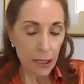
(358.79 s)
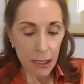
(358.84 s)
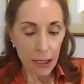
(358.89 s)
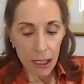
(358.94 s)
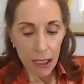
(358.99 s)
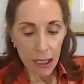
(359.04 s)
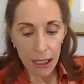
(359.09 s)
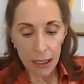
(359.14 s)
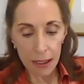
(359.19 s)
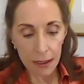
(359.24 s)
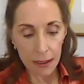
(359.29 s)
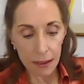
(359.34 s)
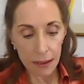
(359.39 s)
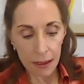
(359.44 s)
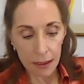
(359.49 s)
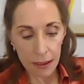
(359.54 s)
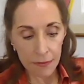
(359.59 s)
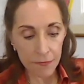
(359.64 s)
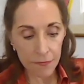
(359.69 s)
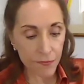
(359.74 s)

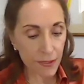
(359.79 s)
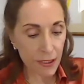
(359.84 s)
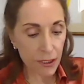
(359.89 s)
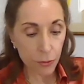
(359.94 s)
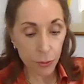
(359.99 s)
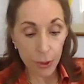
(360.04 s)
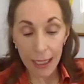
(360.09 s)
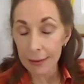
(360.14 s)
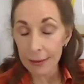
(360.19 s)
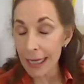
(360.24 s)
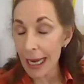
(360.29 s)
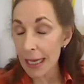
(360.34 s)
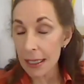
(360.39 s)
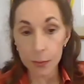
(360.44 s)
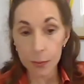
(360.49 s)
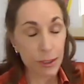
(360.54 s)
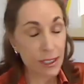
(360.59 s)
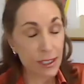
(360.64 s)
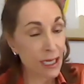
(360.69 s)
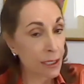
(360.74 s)
and figure out how to
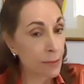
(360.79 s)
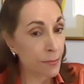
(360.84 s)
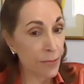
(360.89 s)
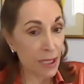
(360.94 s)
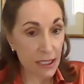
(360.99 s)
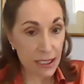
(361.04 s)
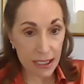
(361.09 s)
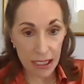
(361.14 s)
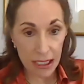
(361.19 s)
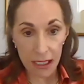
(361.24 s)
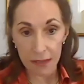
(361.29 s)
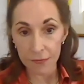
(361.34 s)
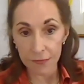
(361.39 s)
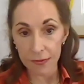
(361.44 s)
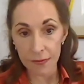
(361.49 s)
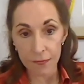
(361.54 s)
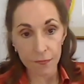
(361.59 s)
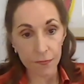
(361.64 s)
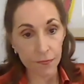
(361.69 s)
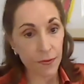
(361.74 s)
protect myself
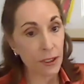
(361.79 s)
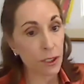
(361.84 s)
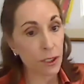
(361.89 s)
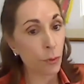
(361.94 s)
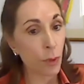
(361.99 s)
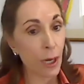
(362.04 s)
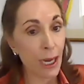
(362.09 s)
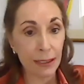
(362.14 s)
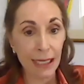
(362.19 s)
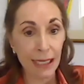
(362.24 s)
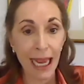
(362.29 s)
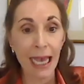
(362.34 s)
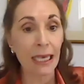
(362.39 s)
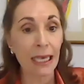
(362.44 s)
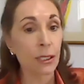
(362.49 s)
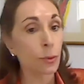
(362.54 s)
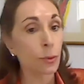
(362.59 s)
and figure out how to